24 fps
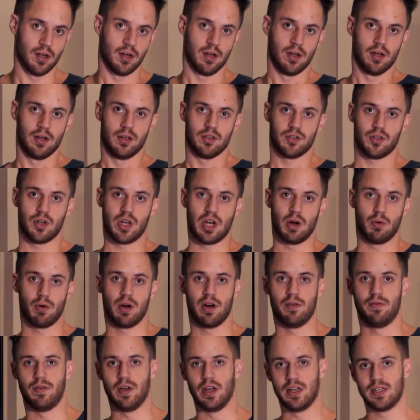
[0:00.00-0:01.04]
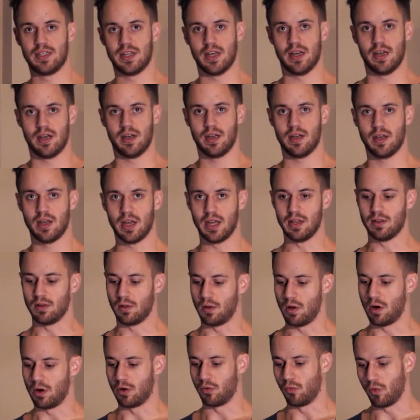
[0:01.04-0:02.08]
so you get rid of it in the
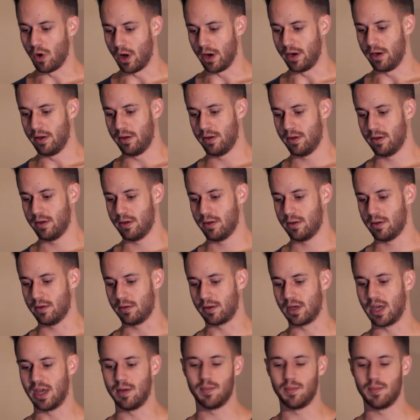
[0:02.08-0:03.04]
long run, okay?